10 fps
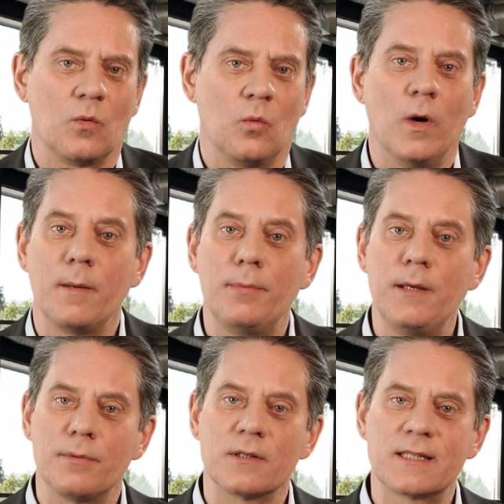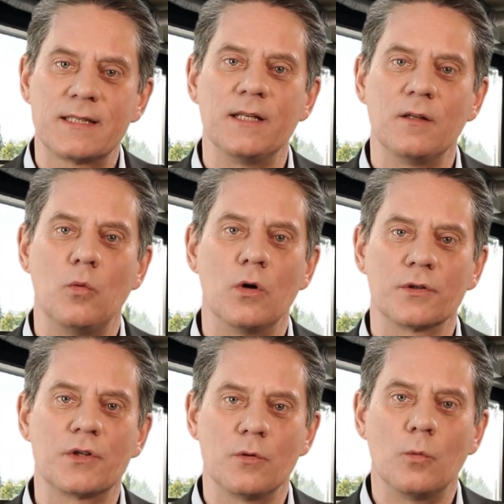why people still
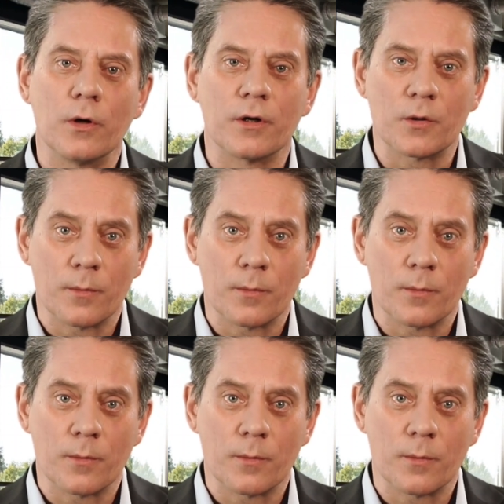want to work